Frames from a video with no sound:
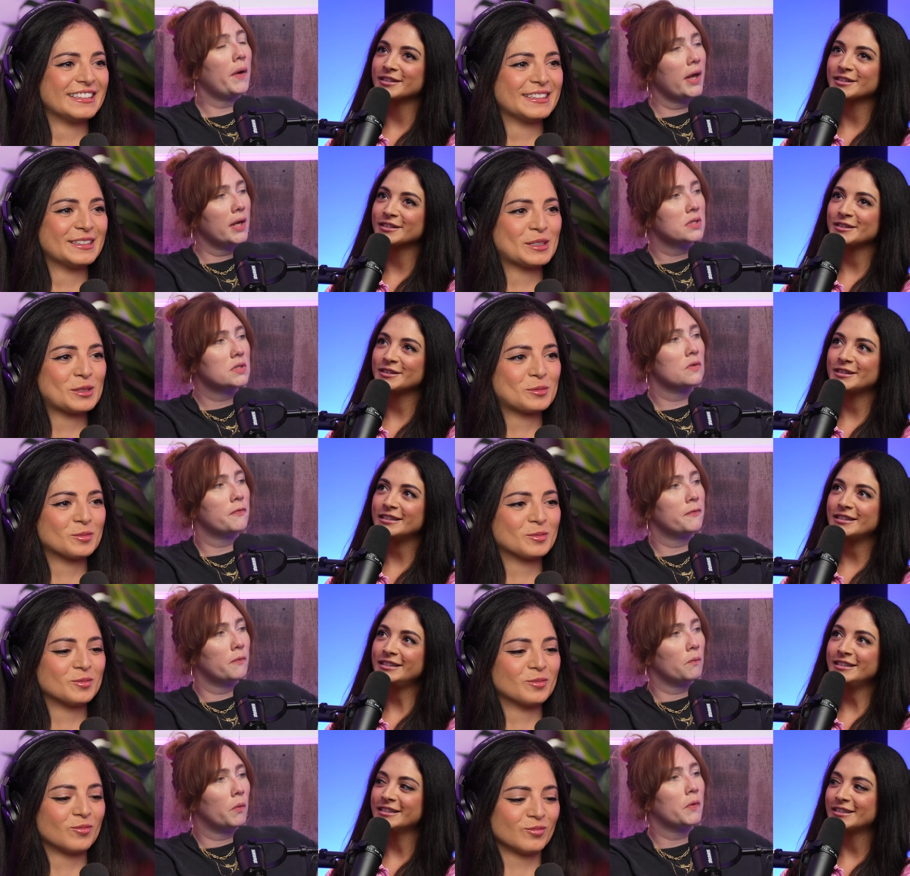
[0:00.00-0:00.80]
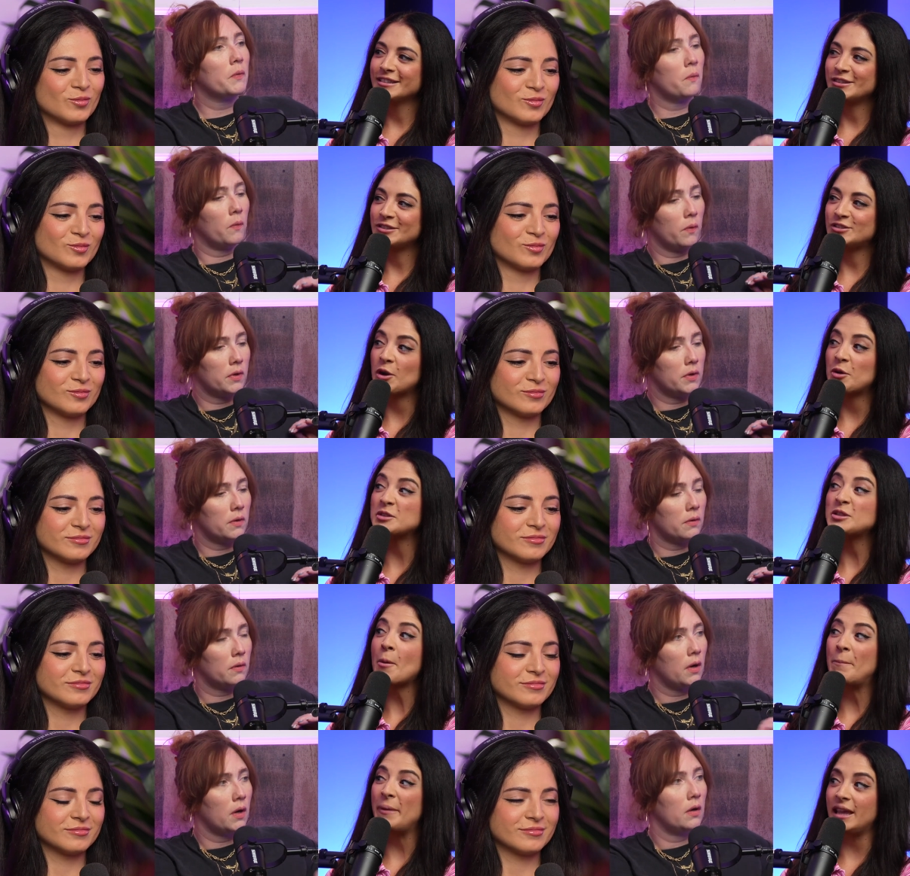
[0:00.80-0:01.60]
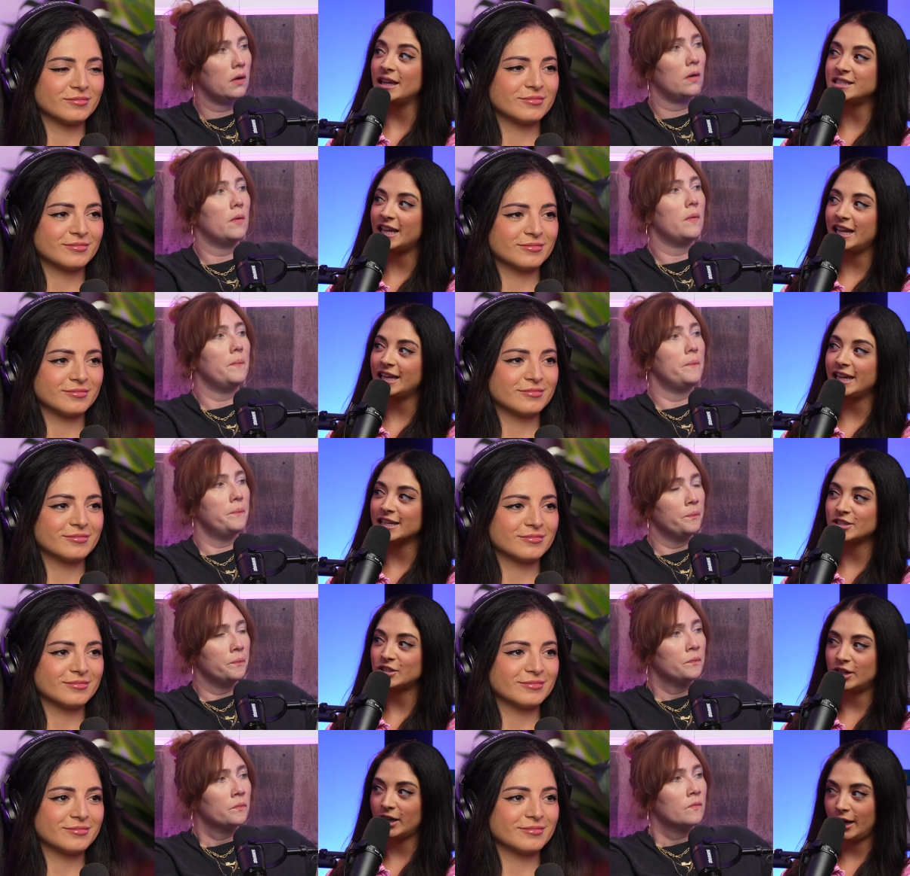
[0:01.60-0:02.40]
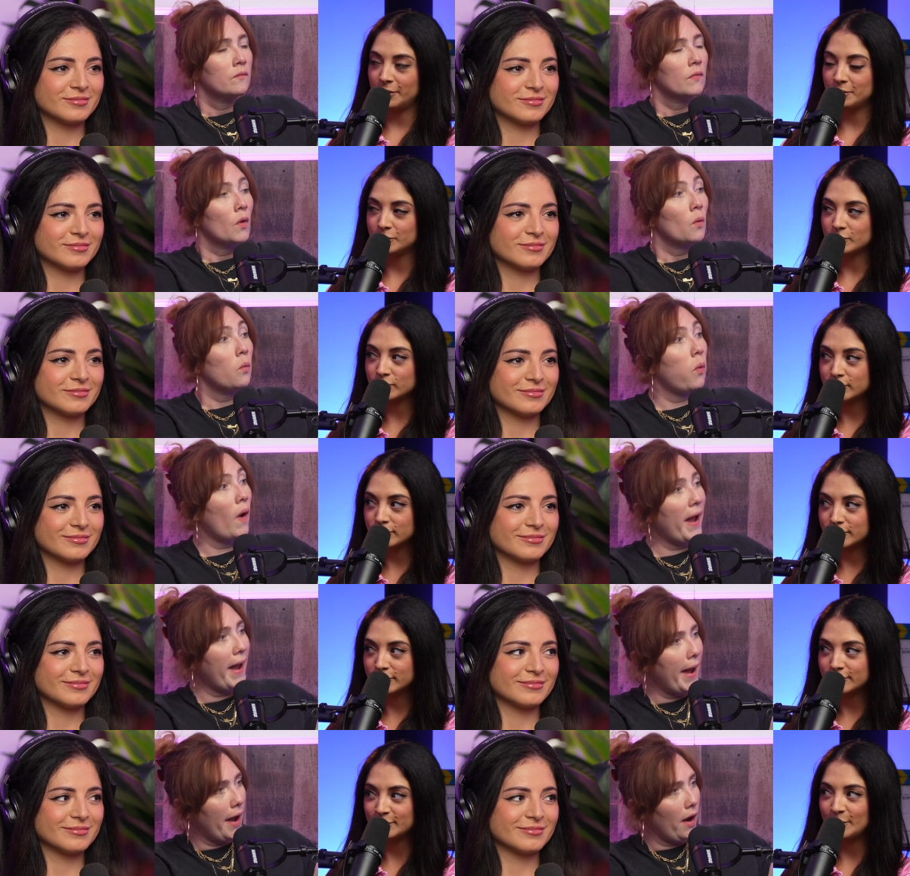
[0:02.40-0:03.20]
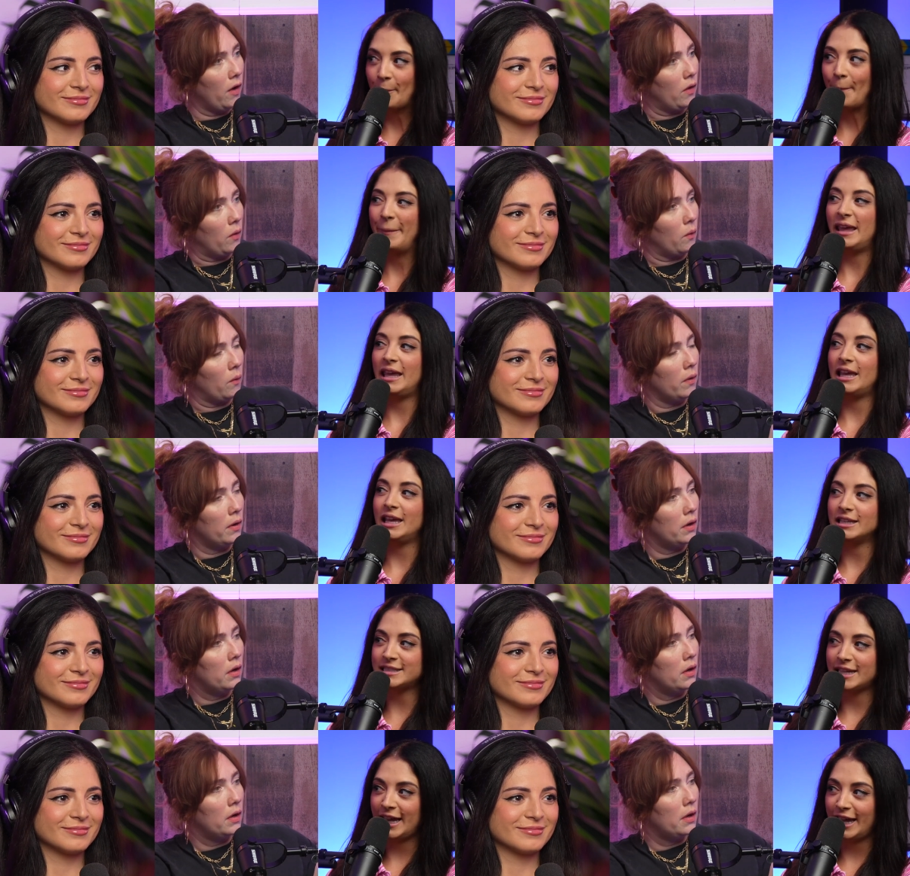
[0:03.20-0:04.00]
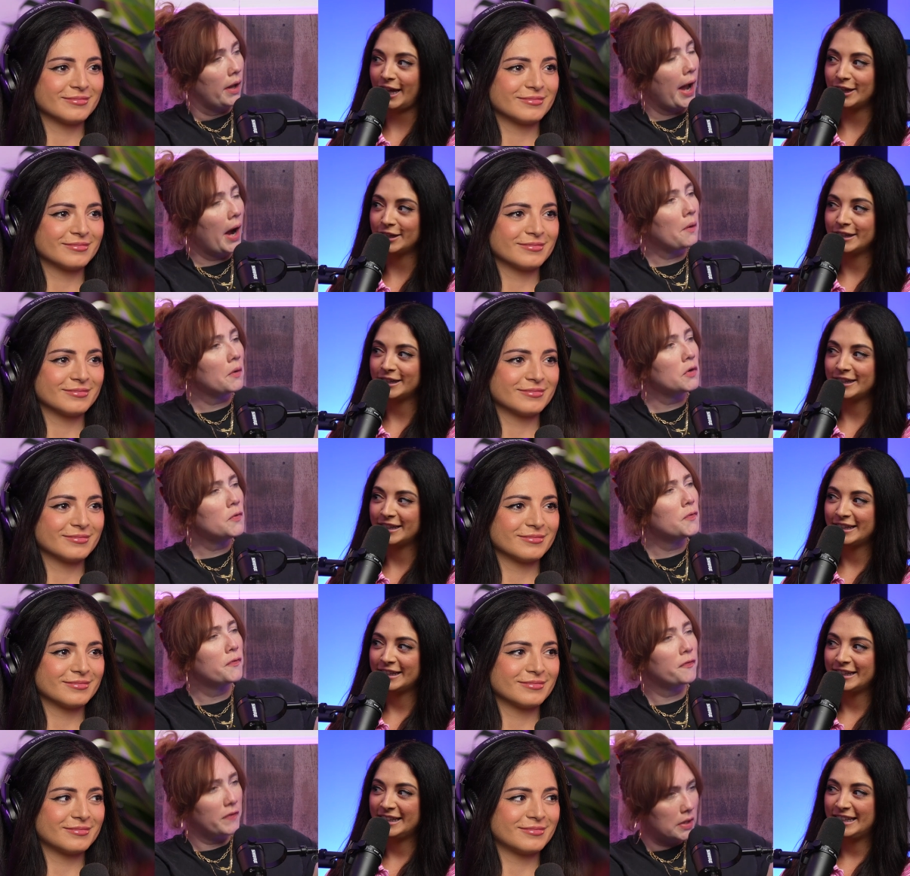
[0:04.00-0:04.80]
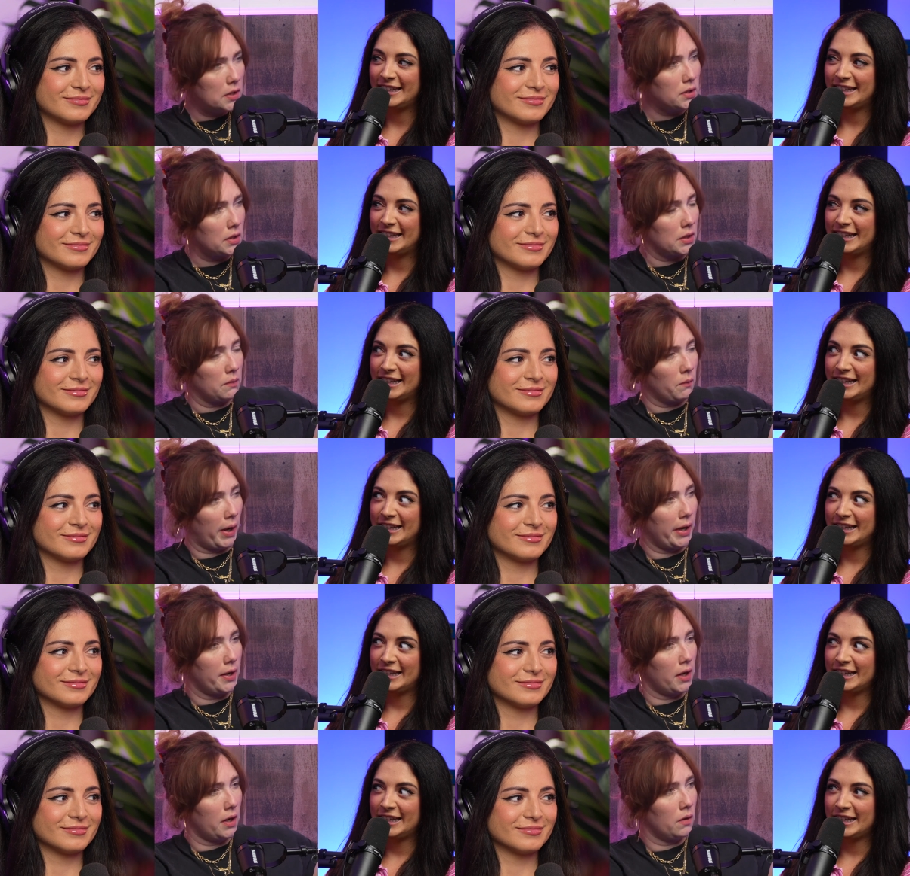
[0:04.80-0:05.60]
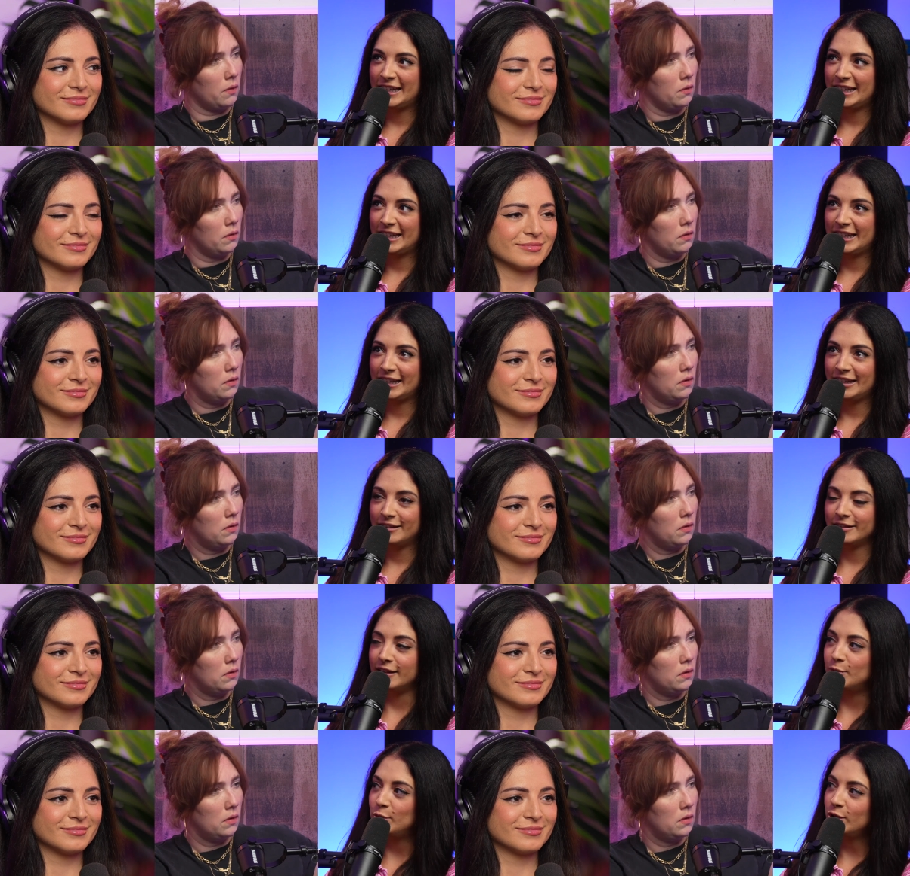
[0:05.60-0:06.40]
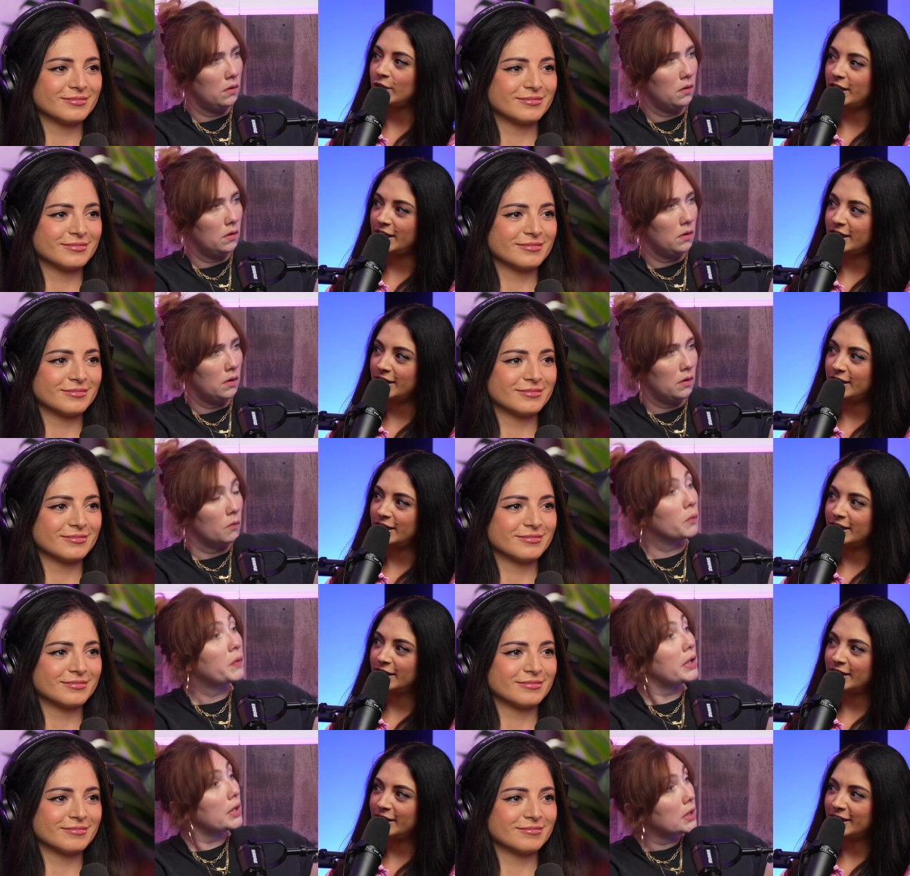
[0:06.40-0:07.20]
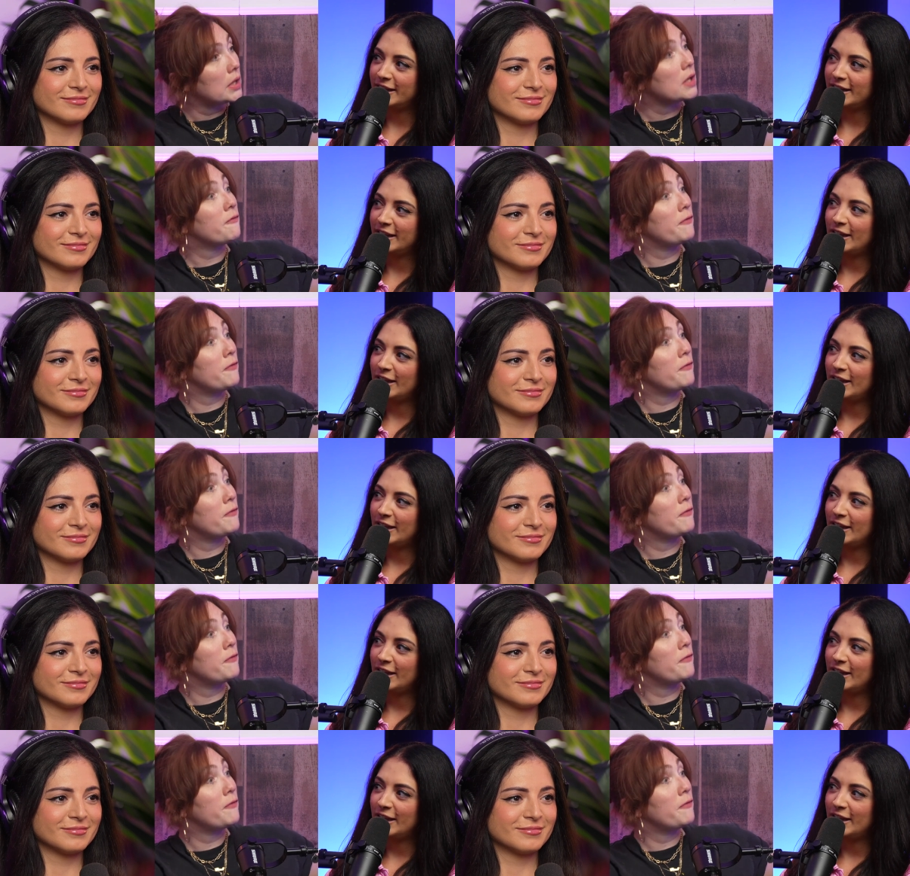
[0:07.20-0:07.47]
Speaker 1: okay, so we're, we're so it was a
Speaker 2: big day yesterday. Wow, big day.
Speaker 1: How are you feeling right now?
Speaker 2: liberated. Really,